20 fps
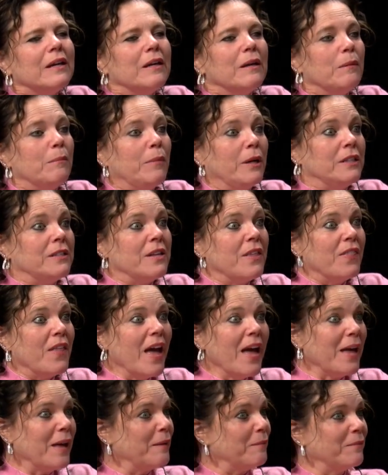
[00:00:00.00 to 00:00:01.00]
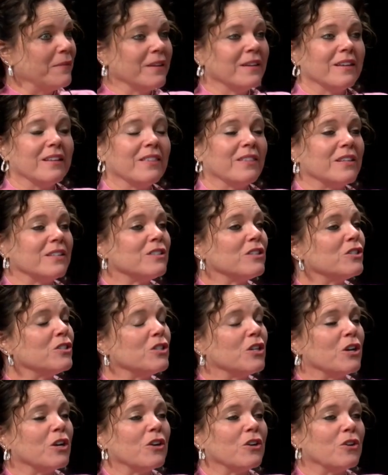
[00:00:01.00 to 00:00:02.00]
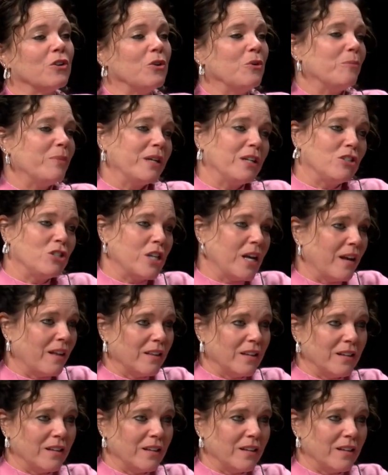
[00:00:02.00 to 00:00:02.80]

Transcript: but to them, this is their new big challenge.